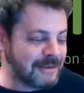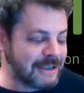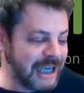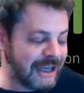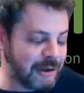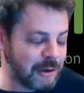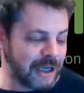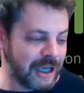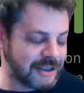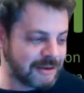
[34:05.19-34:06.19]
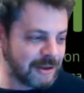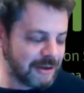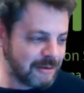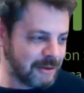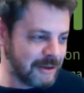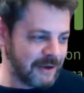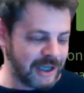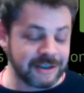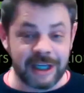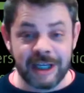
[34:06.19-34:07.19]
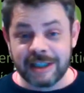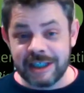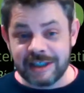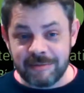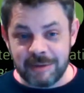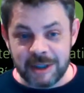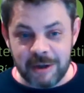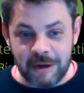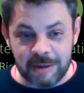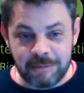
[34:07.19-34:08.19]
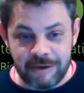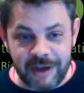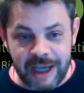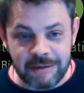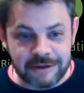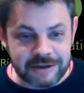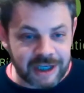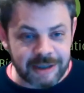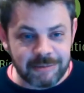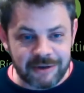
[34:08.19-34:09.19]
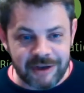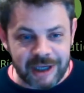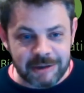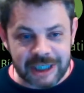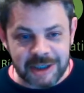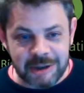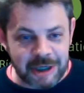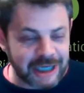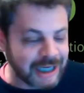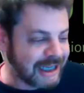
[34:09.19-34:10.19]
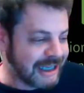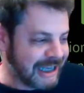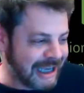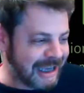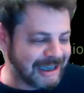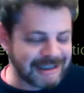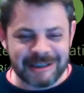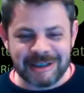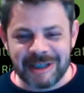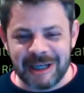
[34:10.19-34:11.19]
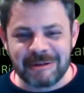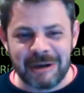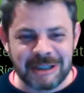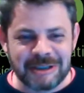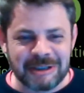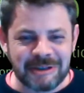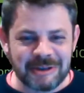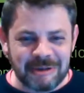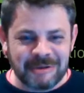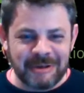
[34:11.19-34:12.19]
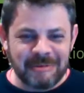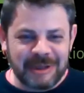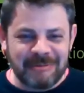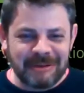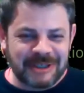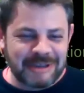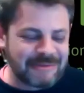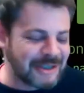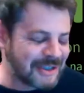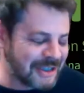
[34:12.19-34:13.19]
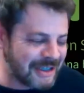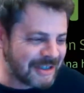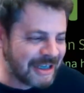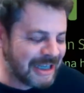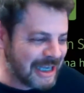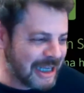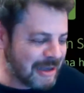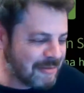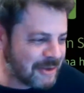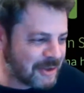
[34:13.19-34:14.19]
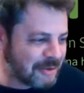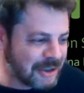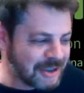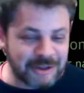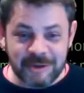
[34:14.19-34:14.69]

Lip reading: Yeah, okay. So look, these have been called profound and profoundly annoying. These 8 questions. So people seem to sit in between the two.